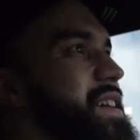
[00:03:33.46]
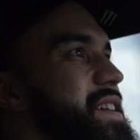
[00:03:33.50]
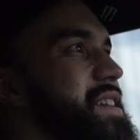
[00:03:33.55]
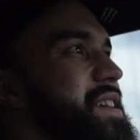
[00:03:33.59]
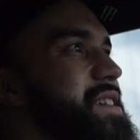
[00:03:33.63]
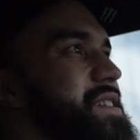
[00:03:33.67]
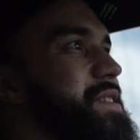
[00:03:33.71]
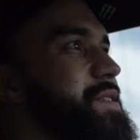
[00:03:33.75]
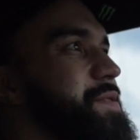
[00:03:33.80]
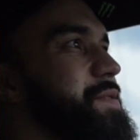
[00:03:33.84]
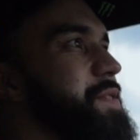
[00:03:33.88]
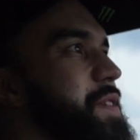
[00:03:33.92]

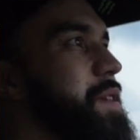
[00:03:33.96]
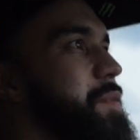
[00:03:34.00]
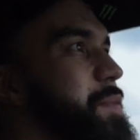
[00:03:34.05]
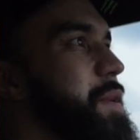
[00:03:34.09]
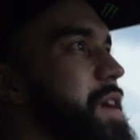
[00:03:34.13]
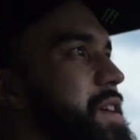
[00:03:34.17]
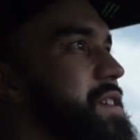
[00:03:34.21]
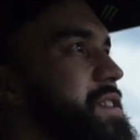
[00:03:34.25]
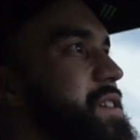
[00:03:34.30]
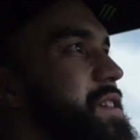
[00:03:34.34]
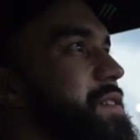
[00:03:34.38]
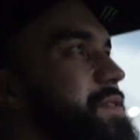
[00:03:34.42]
Does it feel
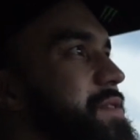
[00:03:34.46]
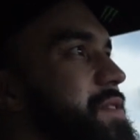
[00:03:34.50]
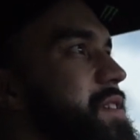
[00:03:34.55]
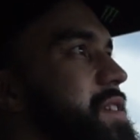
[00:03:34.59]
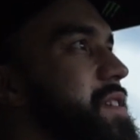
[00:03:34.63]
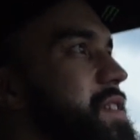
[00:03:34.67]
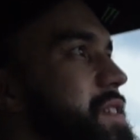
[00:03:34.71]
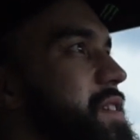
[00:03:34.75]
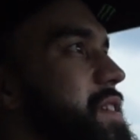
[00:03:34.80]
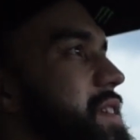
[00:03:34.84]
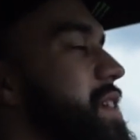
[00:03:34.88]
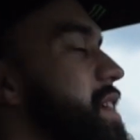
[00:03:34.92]
much
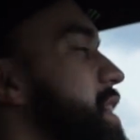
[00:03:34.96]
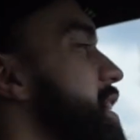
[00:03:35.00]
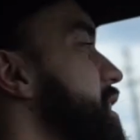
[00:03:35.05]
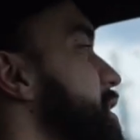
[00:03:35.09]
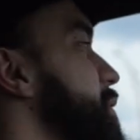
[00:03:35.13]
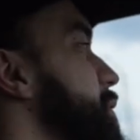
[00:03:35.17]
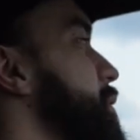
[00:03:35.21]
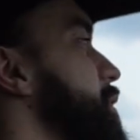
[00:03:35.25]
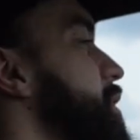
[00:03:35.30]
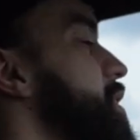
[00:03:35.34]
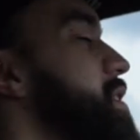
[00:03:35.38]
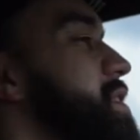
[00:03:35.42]
different?
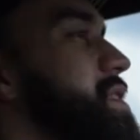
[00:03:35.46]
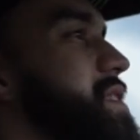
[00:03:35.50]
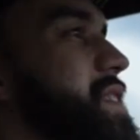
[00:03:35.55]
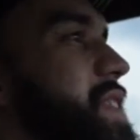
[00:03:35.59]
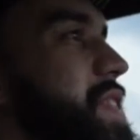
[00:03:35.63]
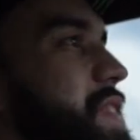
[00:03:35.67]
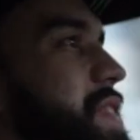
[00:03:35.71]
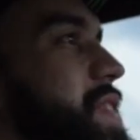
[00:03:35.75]
It feels